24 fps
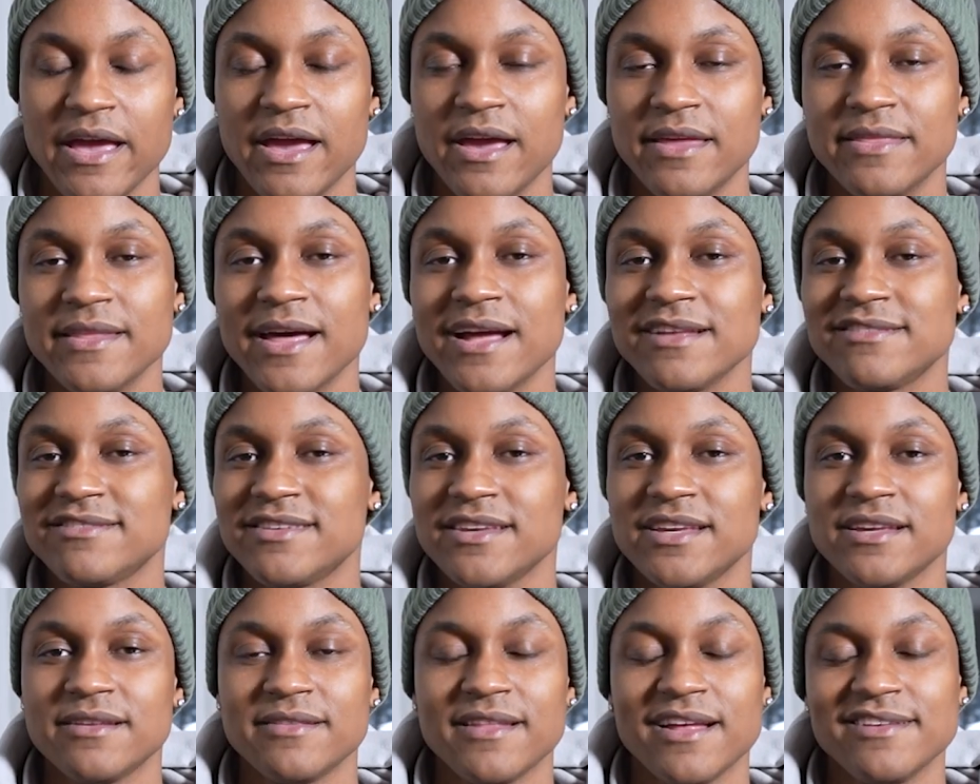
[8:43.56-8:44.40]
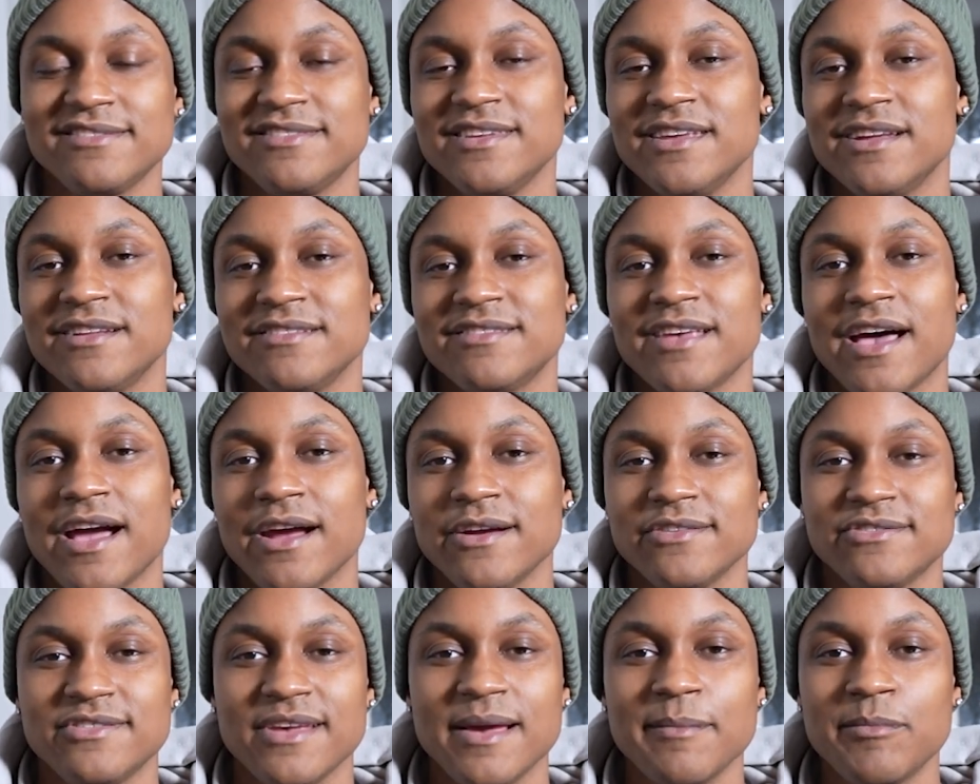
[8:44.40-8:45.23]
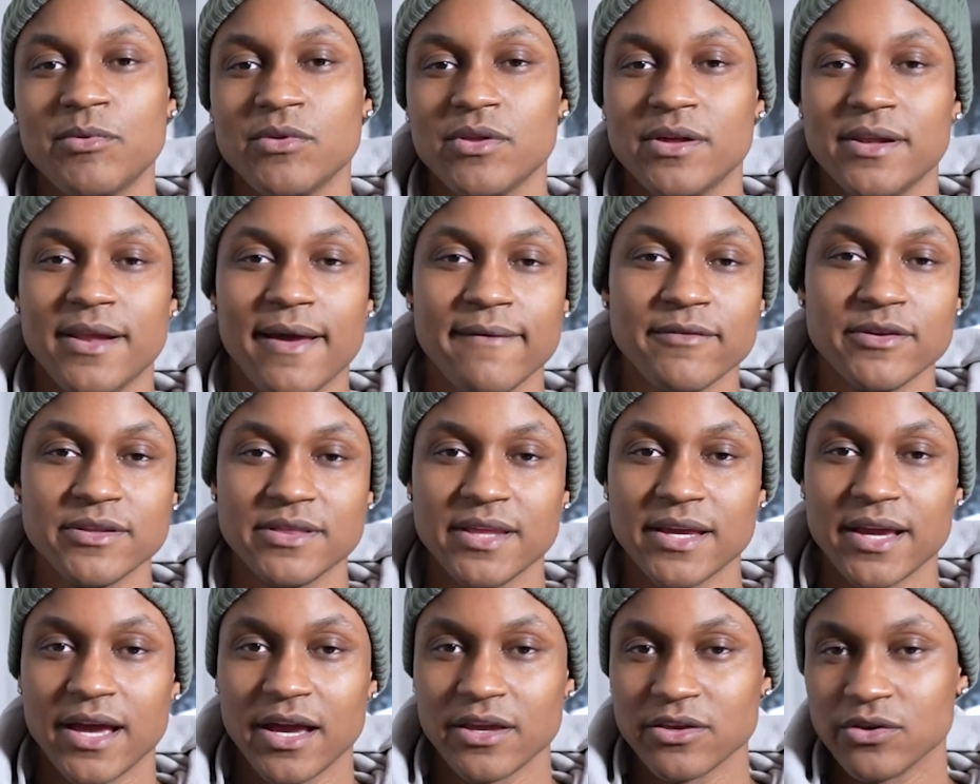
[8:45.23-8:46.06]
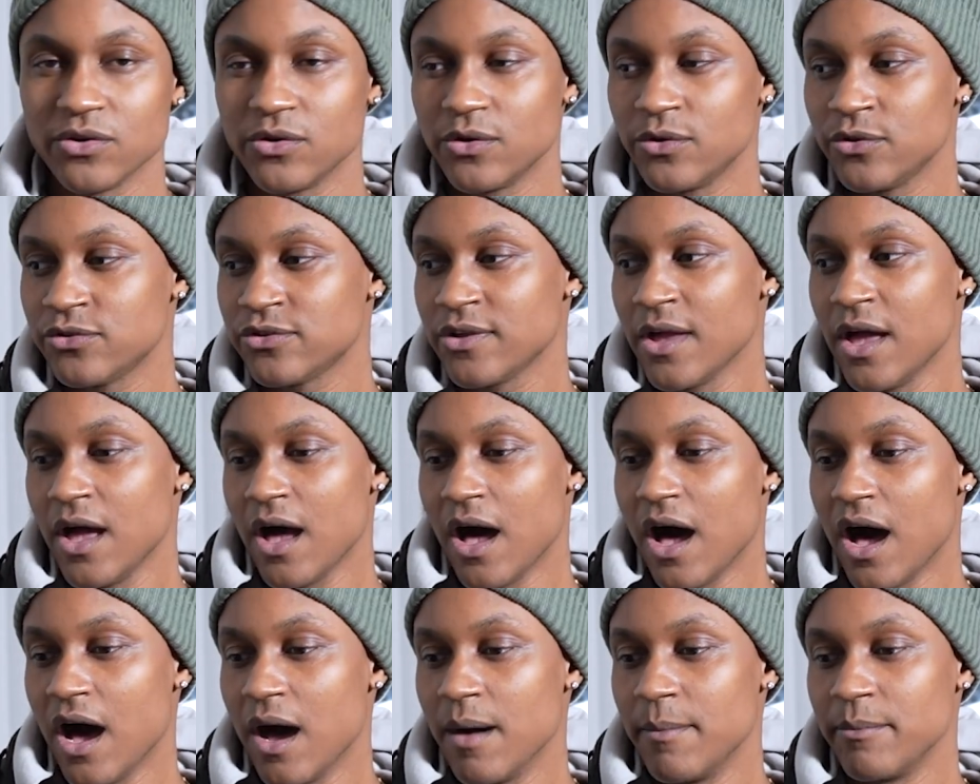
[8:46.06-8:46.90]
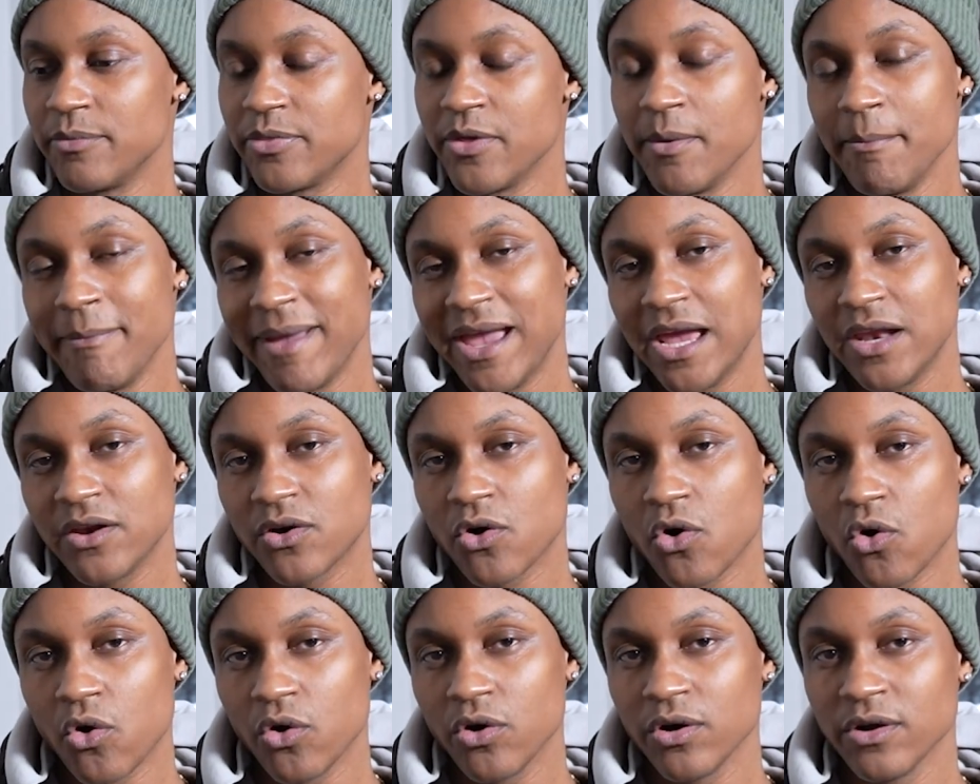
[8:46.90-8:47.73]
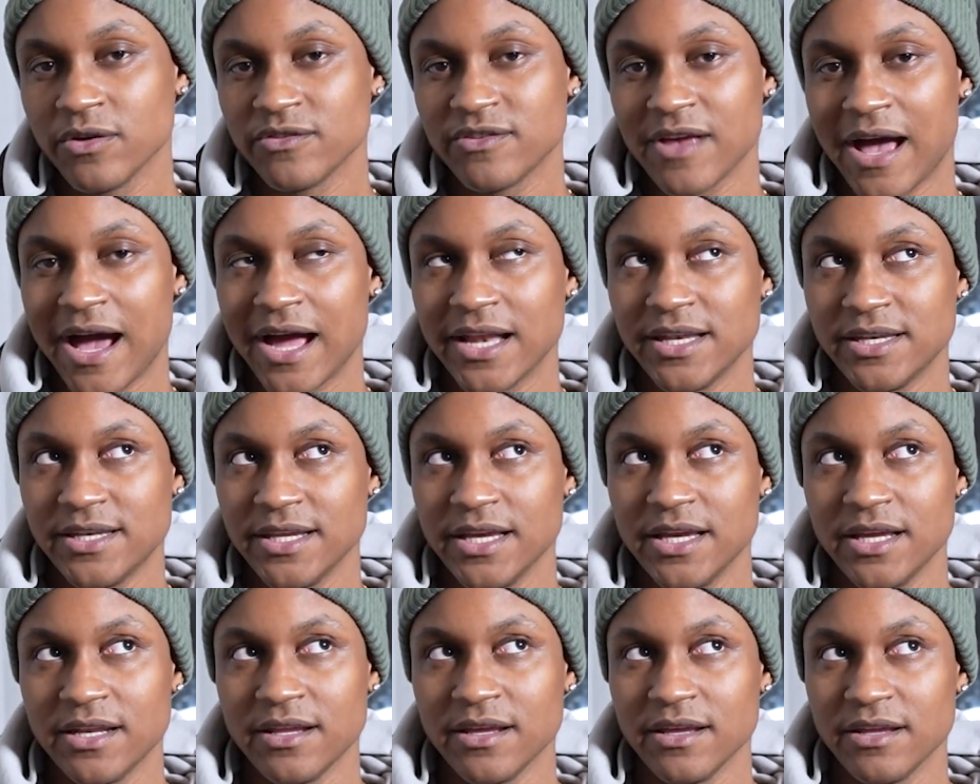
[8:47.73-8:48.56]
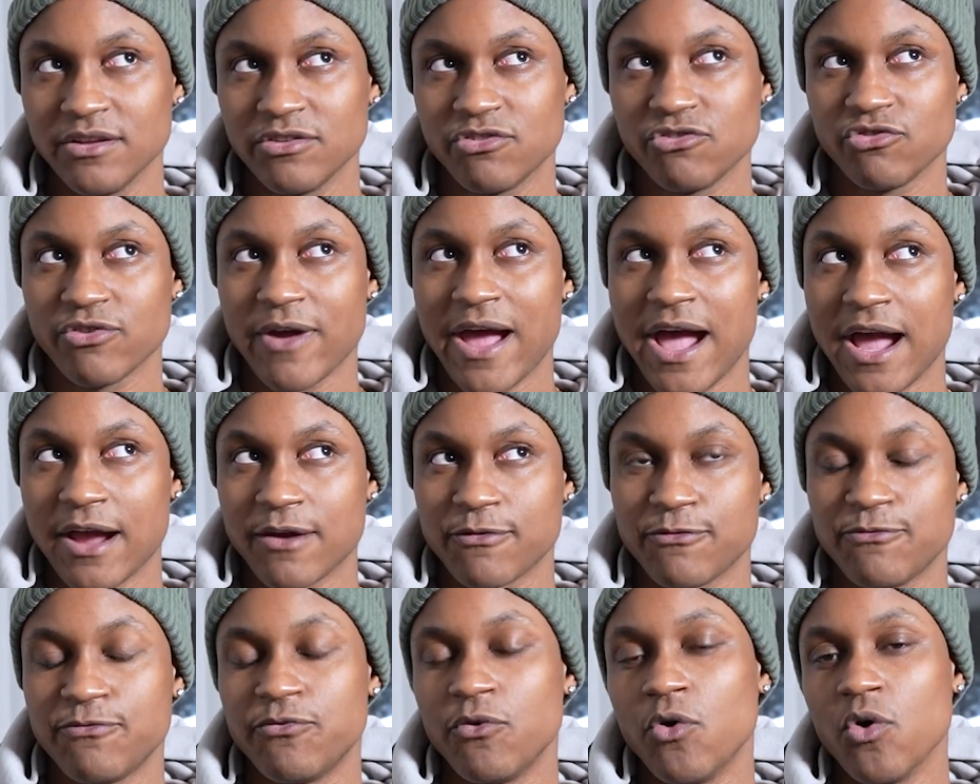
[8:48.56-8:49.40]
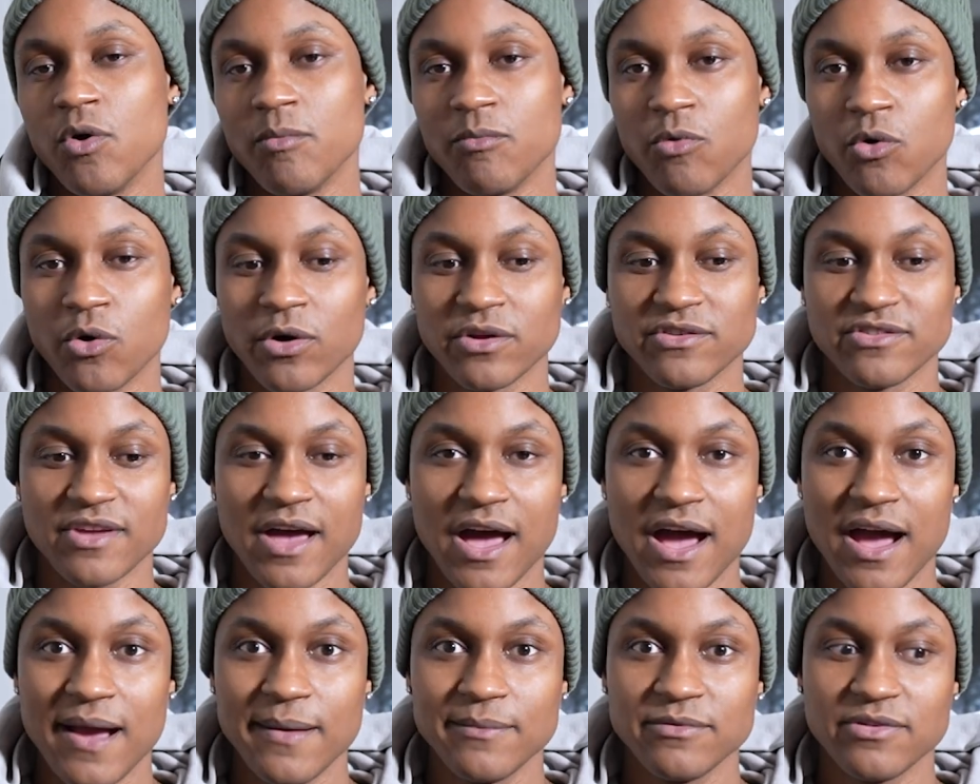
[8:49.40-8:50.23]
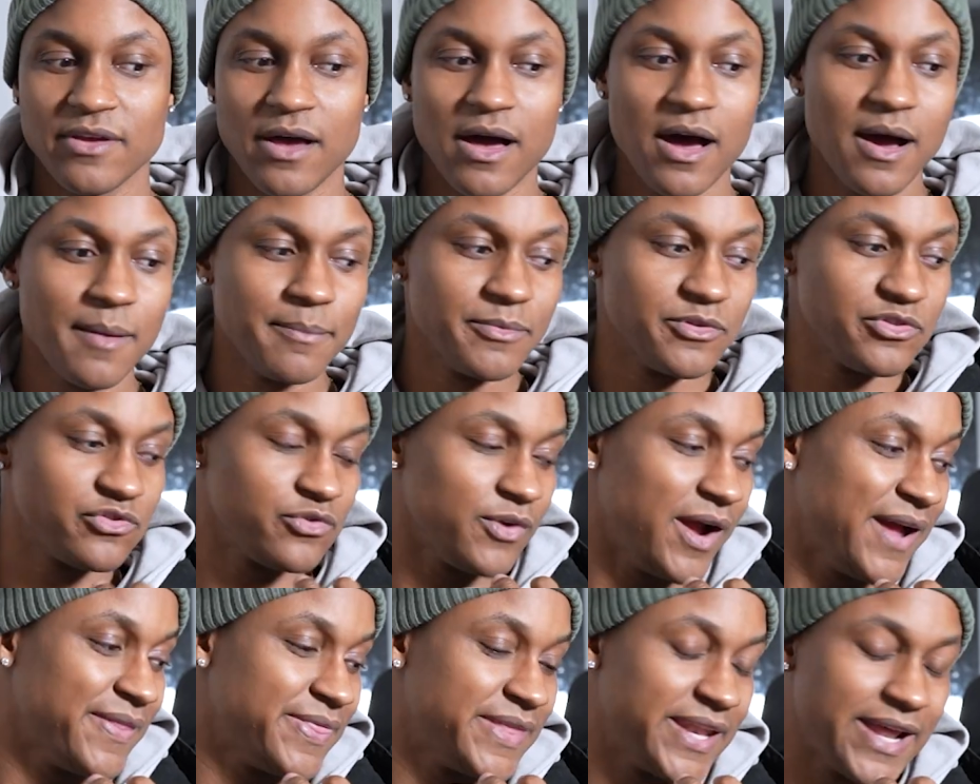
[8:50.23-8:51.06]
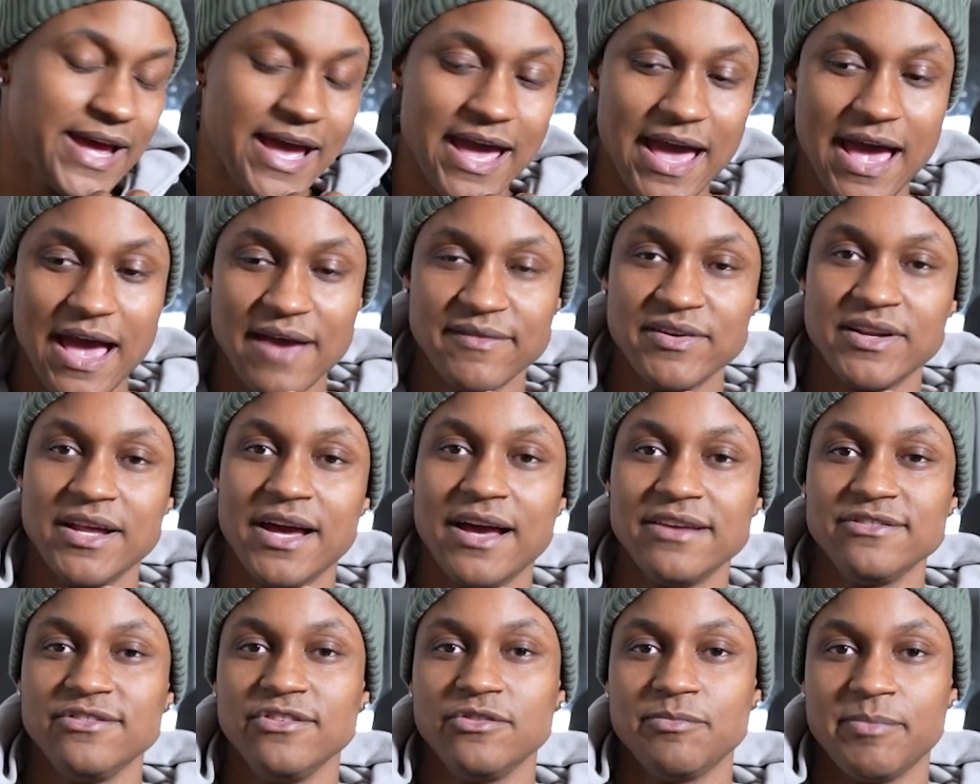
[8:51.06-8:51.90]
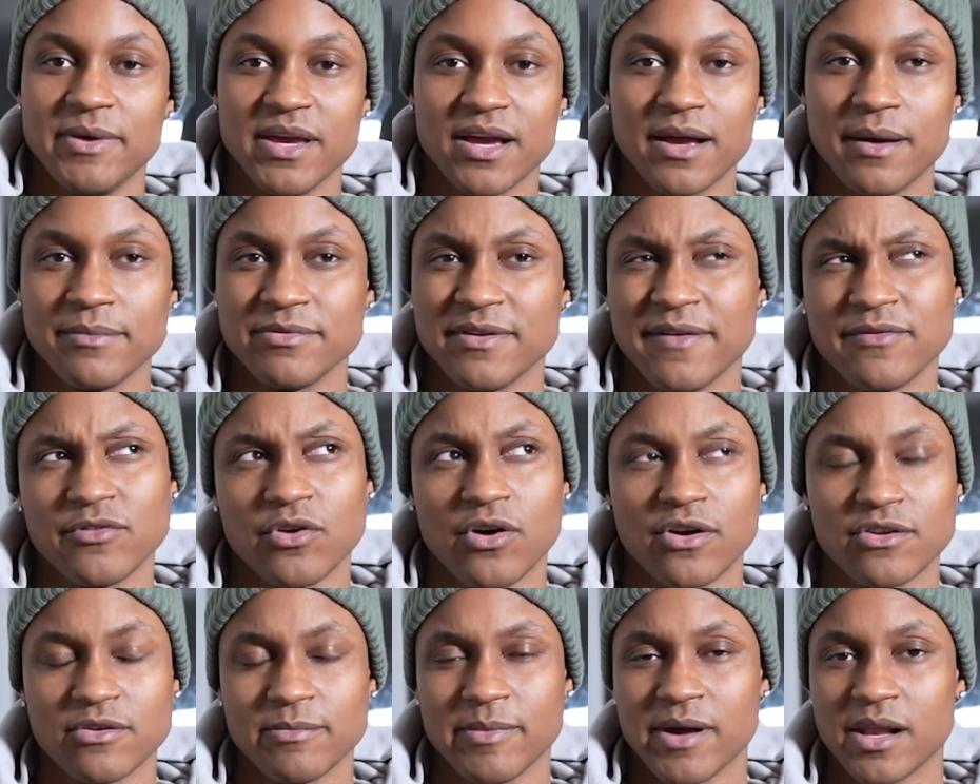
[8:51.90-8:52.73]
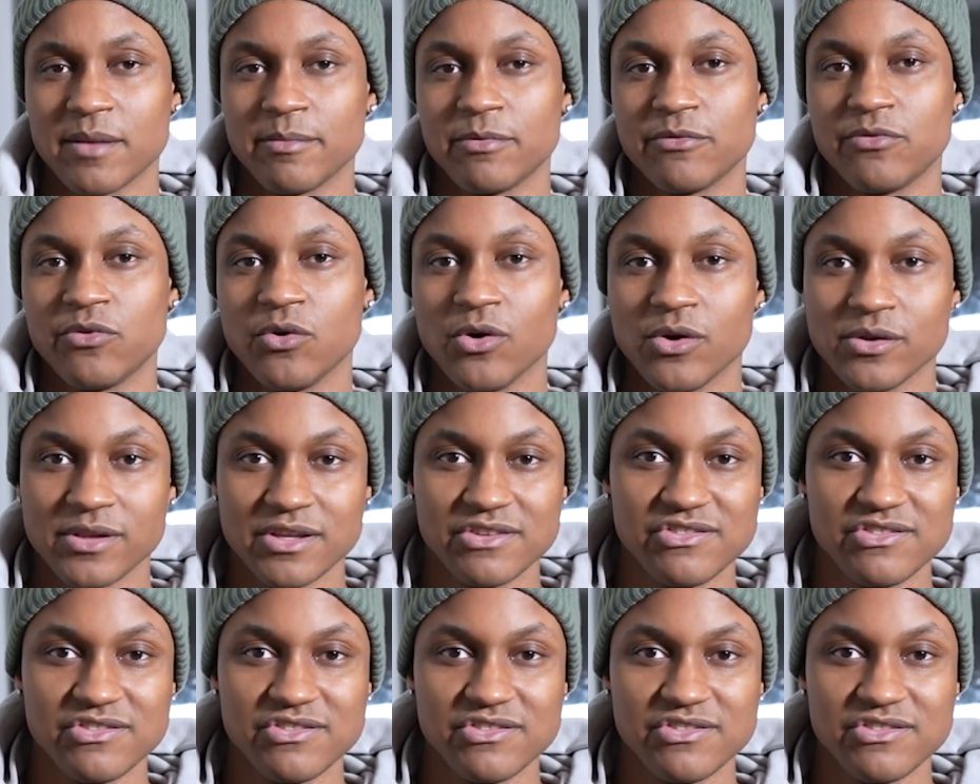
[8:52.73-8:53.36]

And that's it. That's the entire sample and everything I used. The main chords, I did track 4 more times. The Strat that I have, it has these pickups. I've talked about it before on the